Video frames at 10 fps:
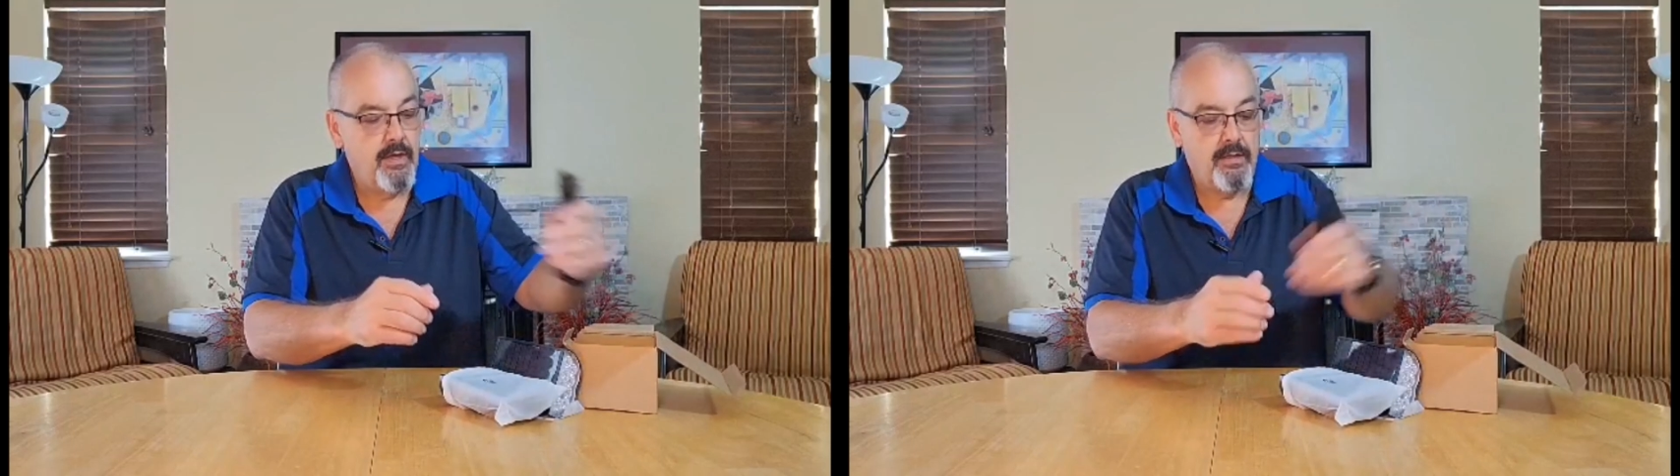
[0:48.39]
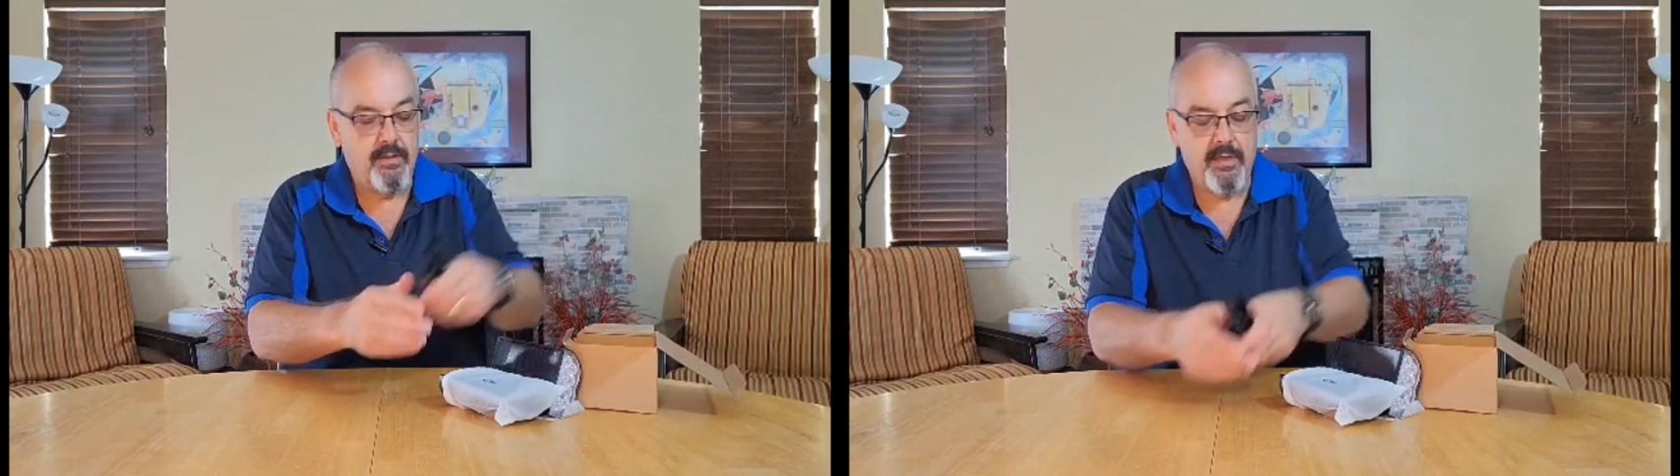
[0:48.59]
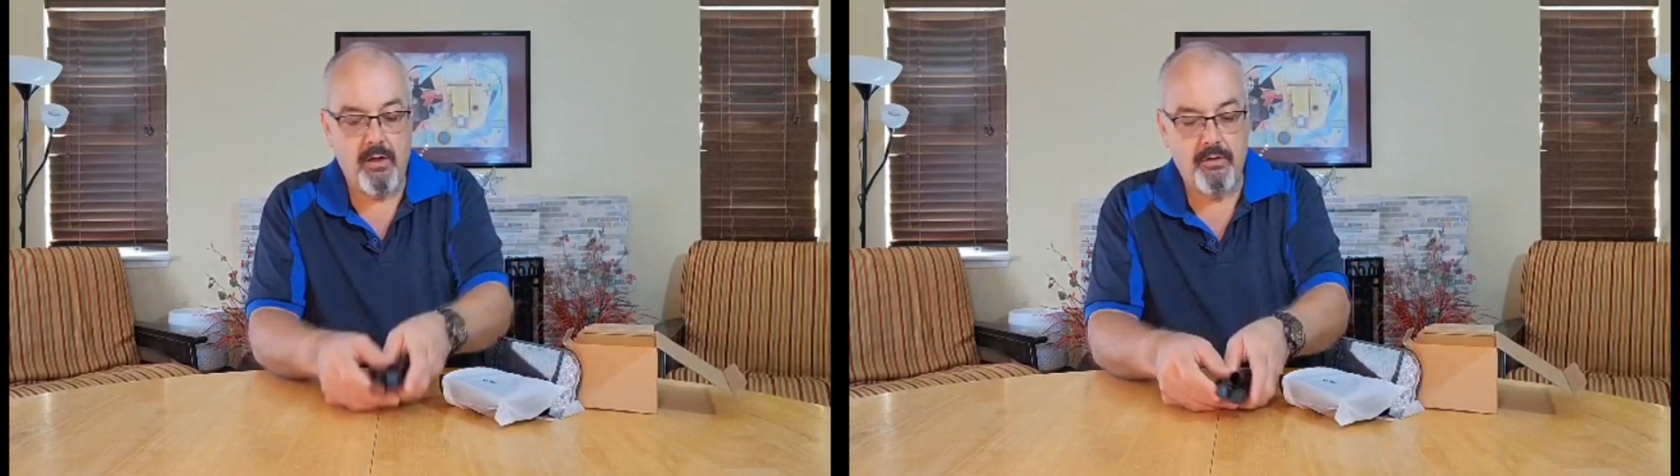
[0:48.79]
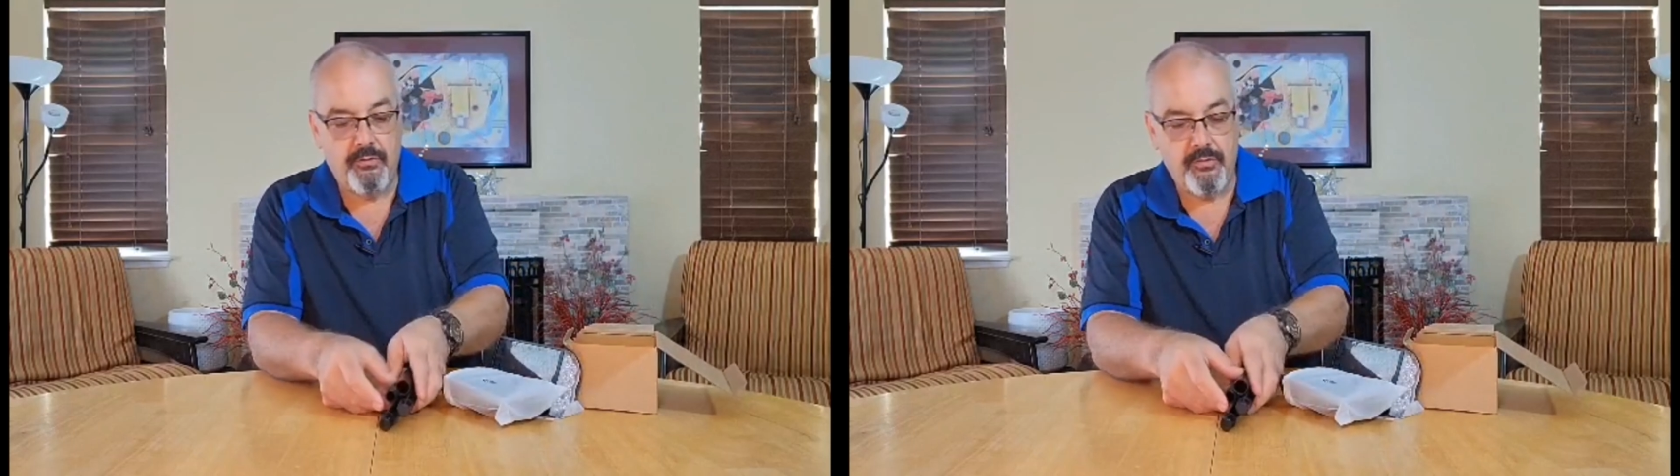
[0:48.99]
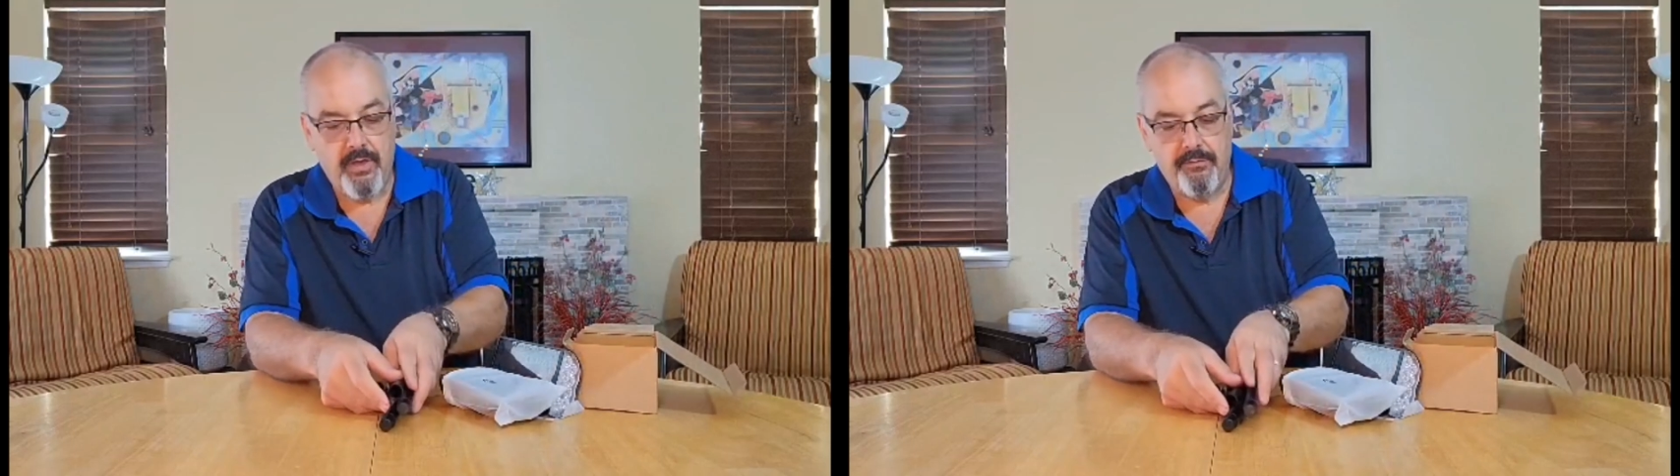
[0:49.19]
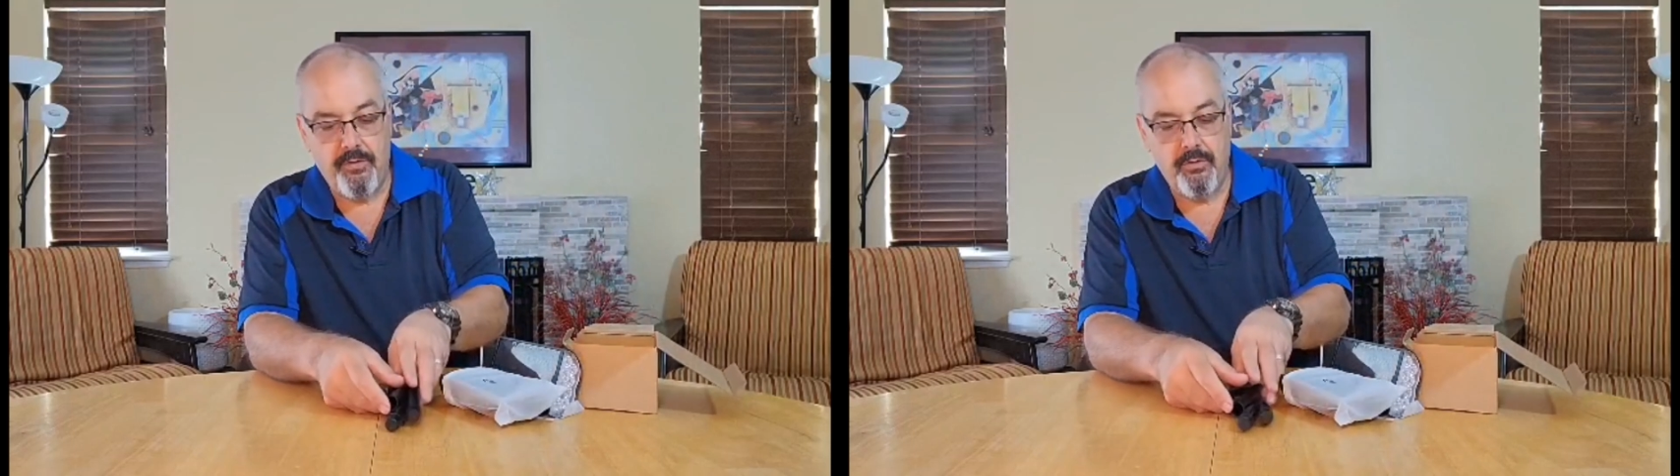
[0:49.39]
and then they also give